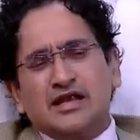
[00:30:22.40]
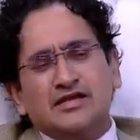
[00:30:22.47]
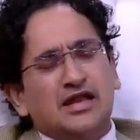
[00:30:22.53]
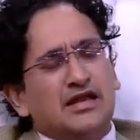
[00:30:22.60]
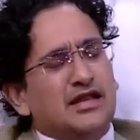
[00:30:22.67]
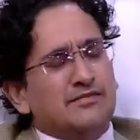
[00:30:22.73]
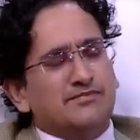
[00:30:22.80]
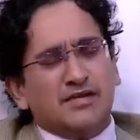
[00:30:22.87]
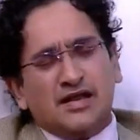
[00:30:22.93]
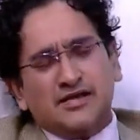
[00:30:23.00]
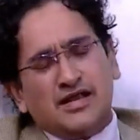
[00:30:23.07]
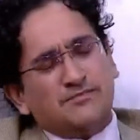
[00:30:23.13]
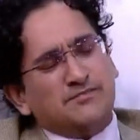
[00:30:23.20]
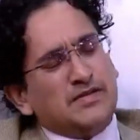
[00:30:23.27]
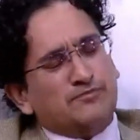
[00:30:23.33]

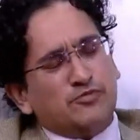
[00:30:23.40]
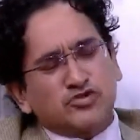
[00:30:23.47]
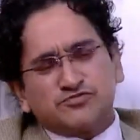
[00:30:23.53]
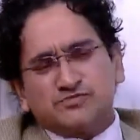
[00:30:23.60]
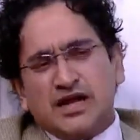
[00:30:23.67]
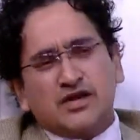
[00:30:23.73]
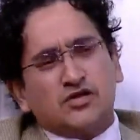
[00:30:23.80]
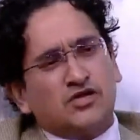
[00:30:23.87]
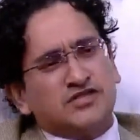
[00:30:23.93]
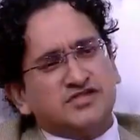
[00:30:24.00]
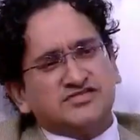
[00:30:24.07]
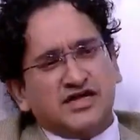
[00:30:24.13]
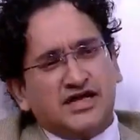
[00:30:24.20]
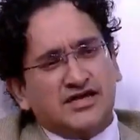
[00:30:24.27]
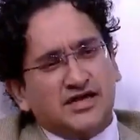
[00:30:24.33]
let me push back on
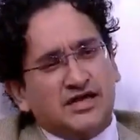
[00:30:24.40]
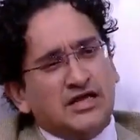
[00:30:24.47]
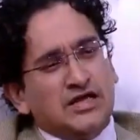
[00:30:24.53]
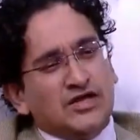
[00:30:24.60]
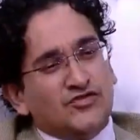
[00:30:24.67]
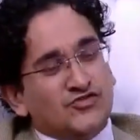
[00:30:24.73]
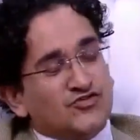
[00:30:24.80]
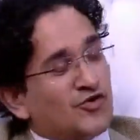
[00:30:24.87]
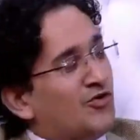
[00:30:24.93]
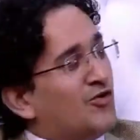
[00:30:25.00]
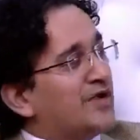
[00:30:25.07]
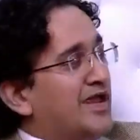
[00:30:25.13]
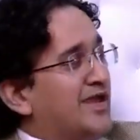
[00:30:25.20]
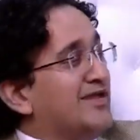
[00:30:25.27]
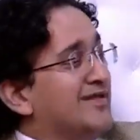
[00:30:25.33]
this idea. So,
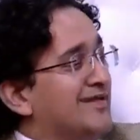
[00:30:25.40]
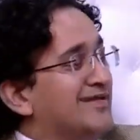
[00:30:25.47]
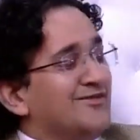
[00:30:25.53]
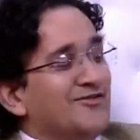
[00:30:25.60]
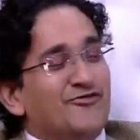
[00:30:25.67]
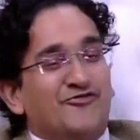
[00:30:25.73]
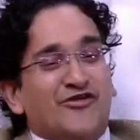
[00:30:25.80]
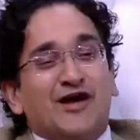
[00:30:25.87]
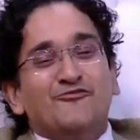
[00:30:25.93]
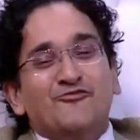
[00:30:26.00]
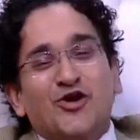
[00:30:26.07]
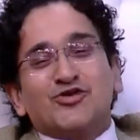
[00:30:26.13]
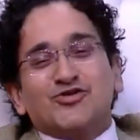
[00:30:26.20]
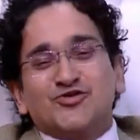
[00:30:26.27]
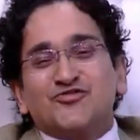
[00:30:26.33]
okay, from
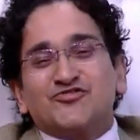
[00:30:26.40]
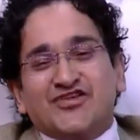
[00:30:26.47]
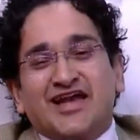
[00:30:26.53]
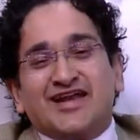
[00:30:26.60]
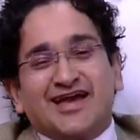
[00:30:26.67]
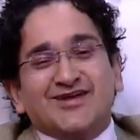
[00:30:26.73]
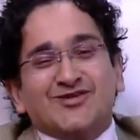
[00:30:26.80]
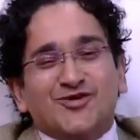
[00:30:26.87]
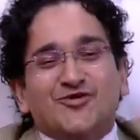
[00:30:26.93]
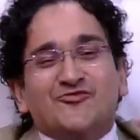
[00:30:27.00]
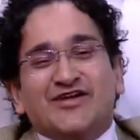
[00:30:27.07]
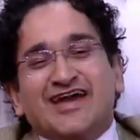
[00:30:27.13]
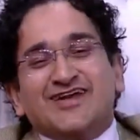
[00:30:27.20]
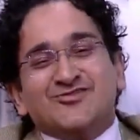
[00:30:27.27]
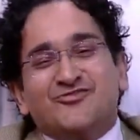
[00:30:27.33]
what you've said, I know where you